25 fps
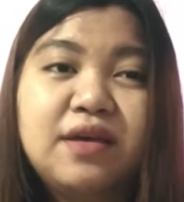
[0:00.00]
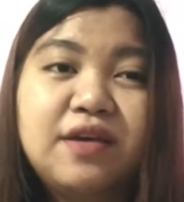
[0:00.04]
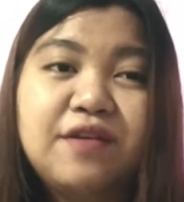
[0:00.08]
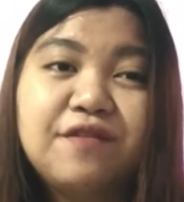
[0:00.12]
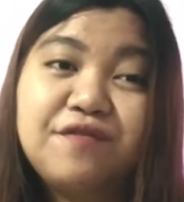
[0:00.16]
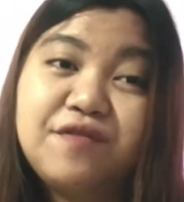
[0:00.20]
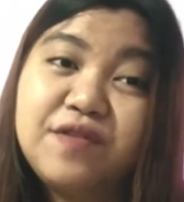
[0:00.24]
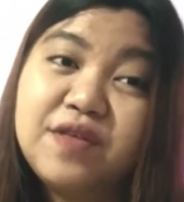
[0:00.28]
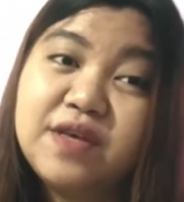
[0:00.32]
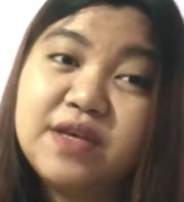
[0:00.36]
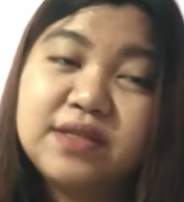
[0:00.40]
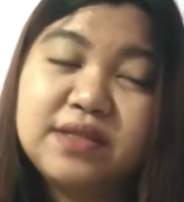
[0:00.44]

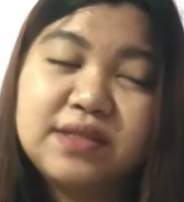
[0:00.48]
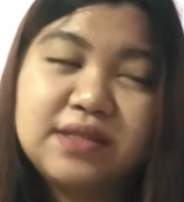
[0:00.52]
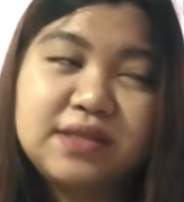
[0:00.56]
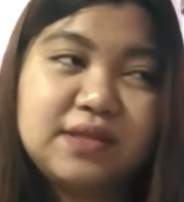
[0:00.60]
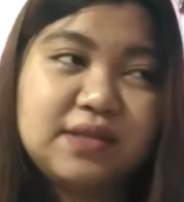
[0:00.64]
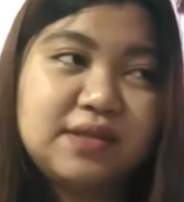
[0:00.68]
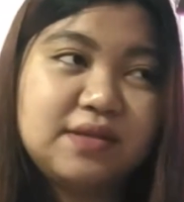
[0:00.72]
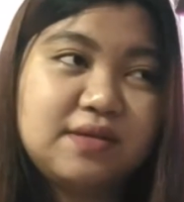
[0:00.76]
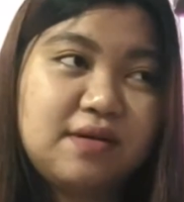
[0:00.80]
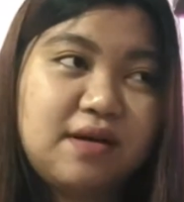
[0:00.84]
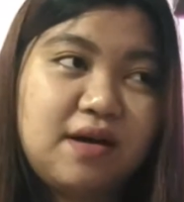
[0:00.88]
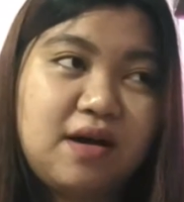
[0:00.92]

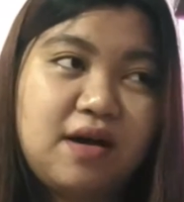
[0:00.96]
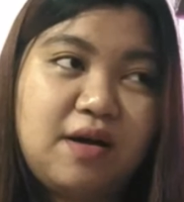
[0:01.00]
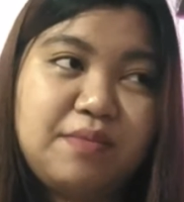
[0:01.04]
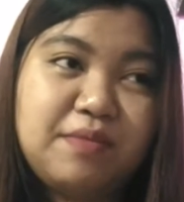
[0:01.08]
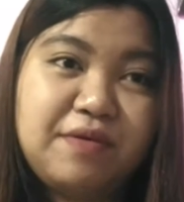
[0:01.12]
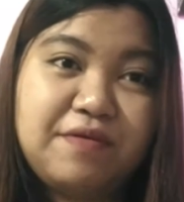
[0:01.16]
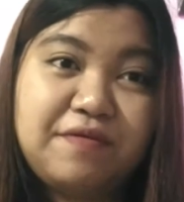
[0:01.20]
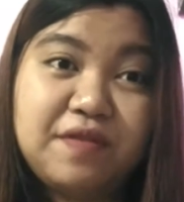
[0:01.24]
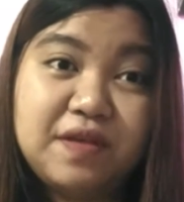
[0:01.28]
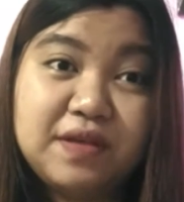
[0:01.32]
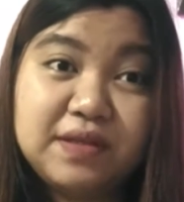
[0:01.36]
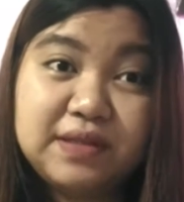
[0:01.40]

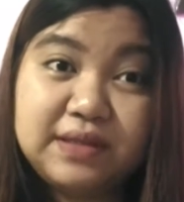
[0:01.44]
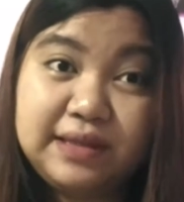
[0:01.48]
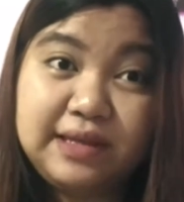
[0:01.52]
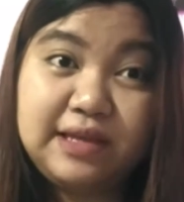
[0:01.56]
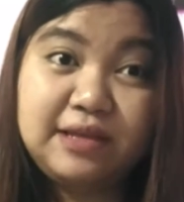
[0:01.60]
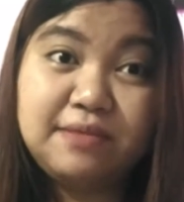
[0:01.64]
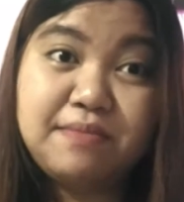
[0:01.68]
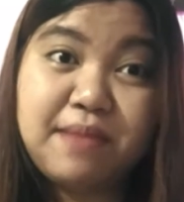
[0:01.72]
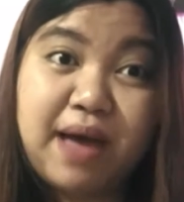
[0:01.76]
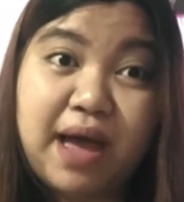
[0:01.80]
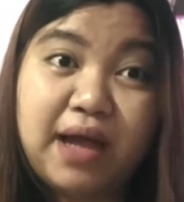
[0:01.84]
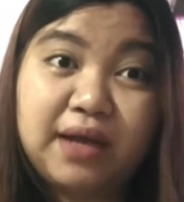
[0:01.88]
If this
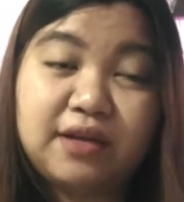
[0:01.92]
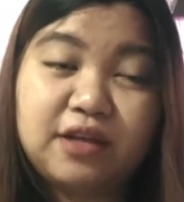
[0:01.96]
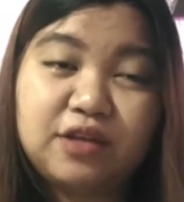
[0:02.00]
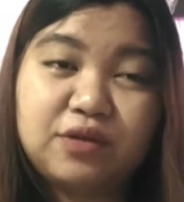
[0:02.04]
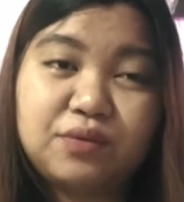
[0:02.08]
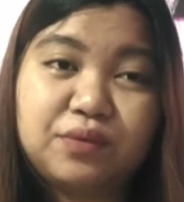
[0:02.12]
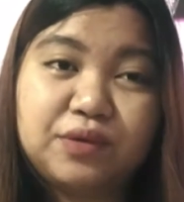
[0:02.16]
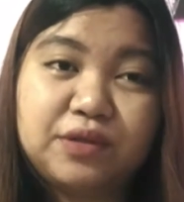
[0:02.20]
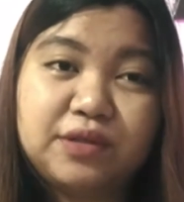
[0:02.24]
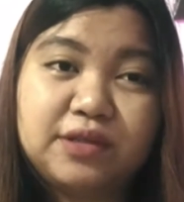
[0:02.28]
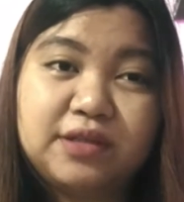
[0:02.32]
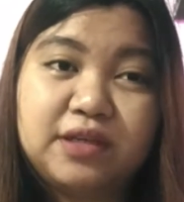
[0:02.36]
lead magnet
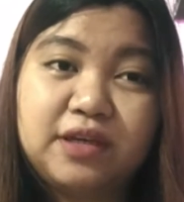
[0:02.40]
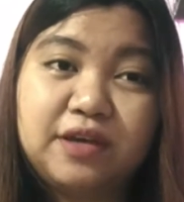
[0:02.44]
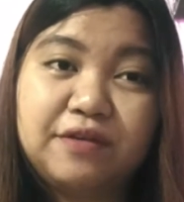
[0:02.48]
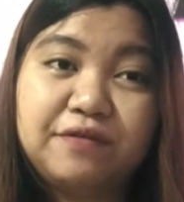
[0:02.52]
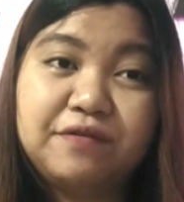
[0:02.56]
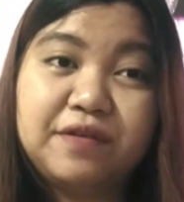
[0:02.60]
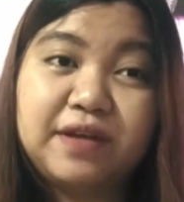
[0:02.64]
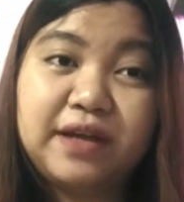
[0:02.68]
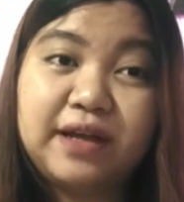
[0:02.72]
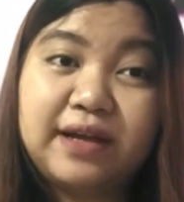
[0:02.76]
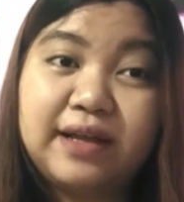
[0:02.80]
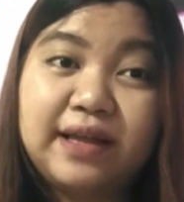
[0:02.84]
would
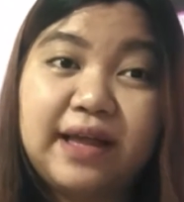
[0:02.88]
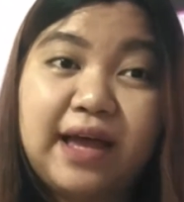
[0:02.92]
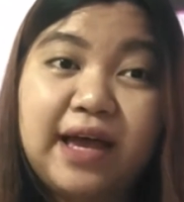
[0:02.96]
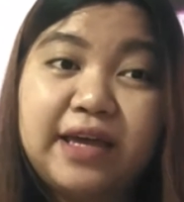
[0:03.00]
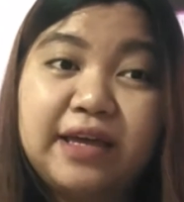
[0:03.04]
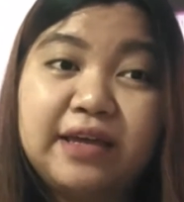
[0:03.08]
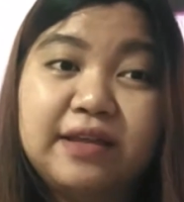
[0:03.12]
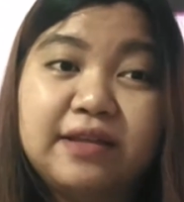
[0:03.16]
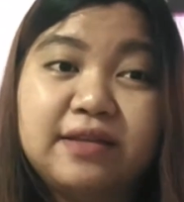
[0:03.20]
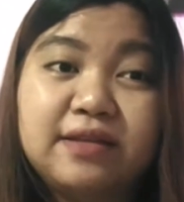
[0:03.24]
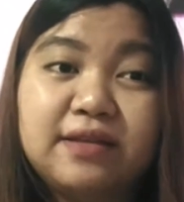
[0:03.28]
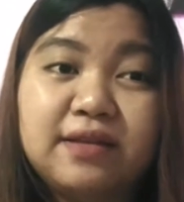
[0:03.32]
give the
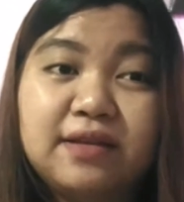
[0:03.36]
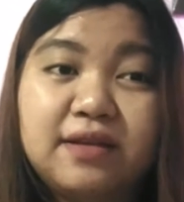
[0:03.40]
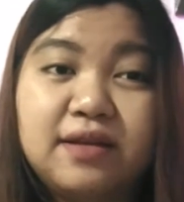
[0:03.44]
client